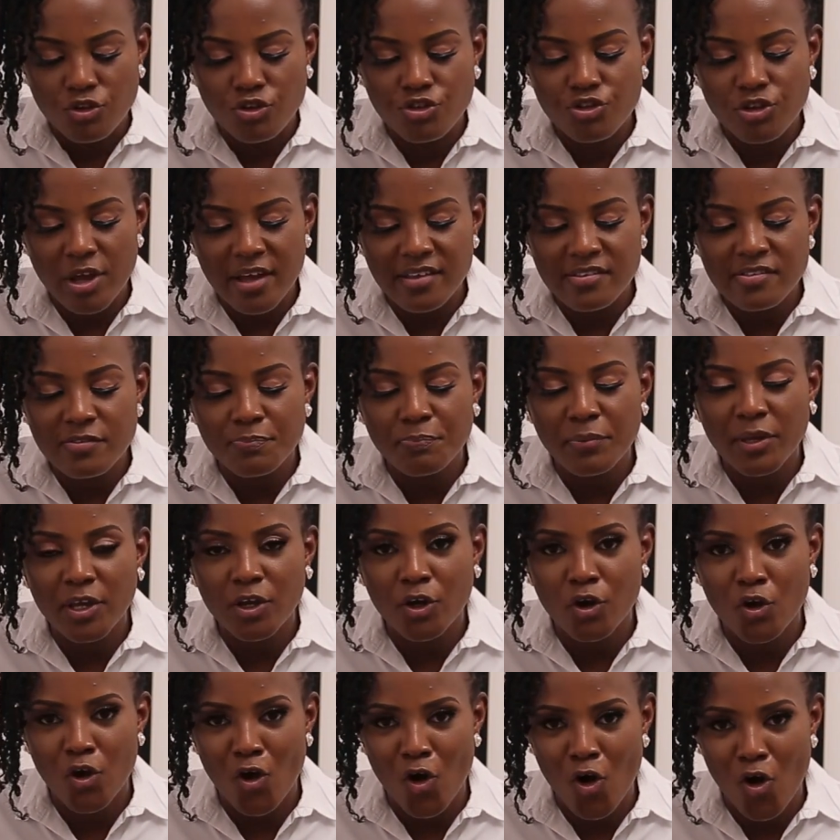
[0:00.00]
Just
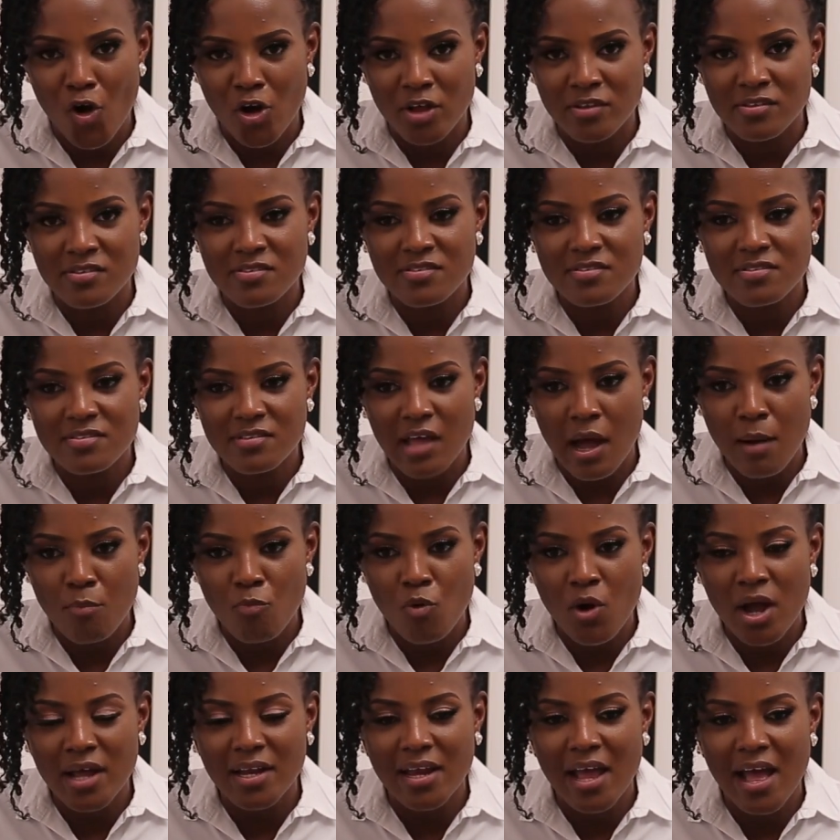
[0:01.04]
because
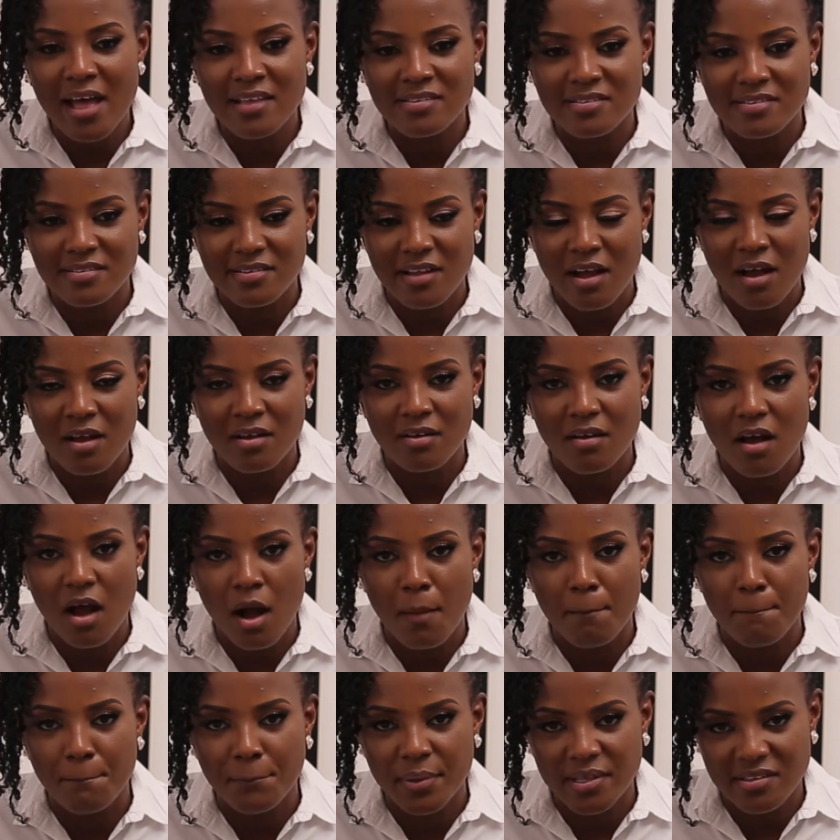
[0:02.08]
someone has done
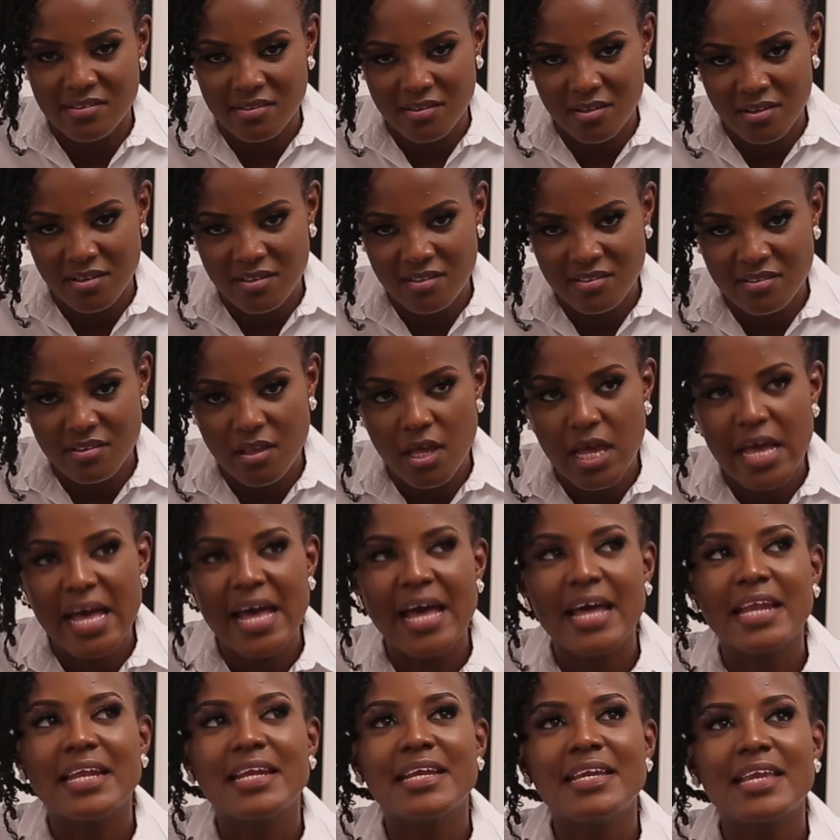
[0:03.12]
a business
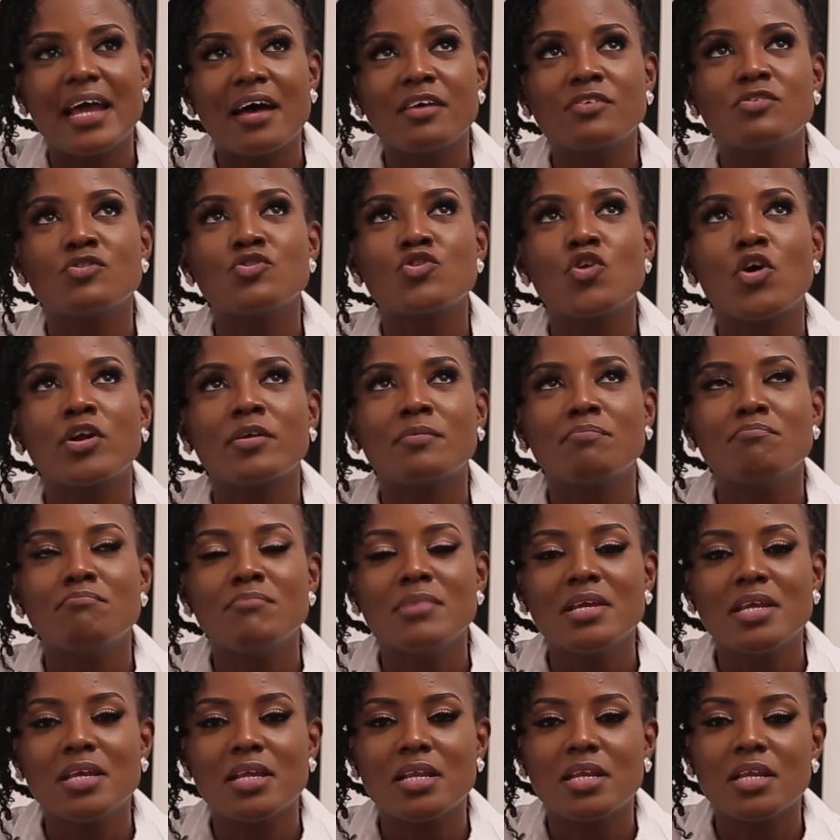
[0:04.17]
does not
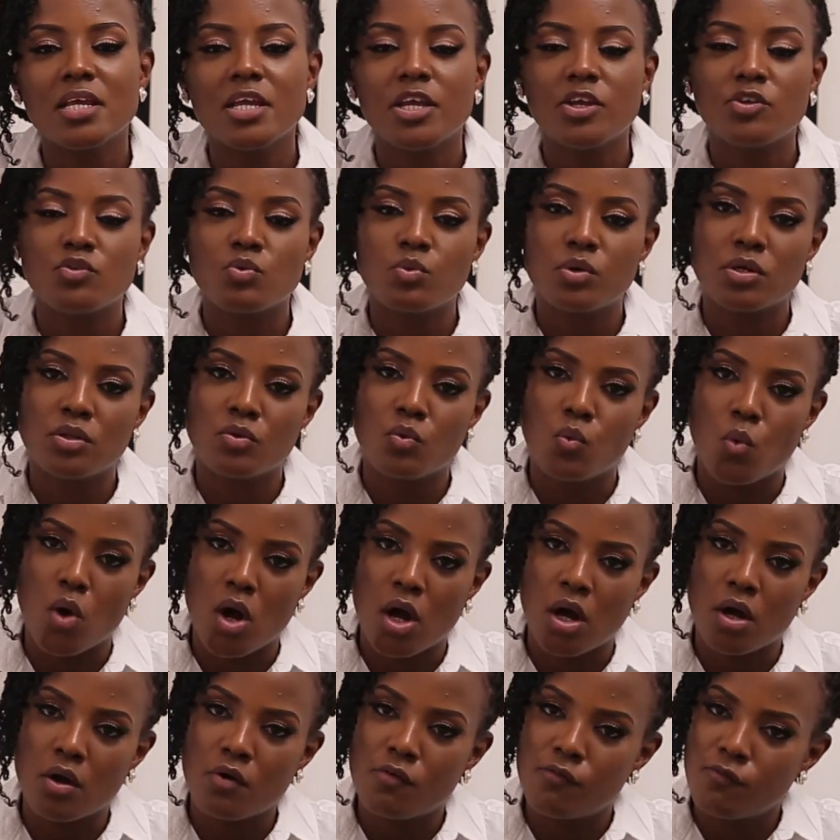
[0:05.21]
mean it will
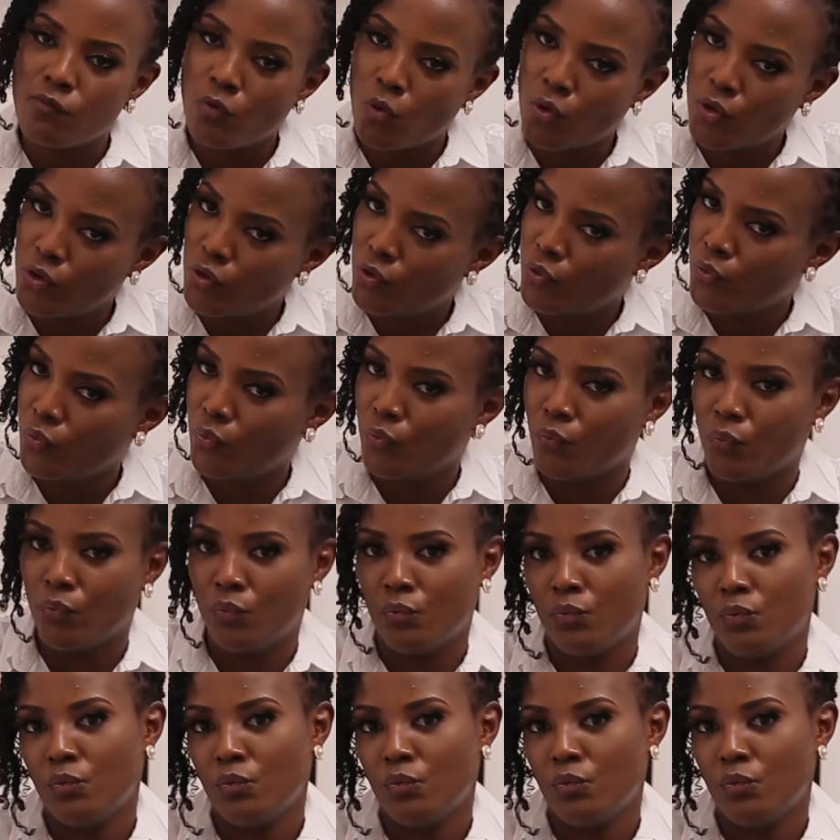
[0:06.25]
work for you.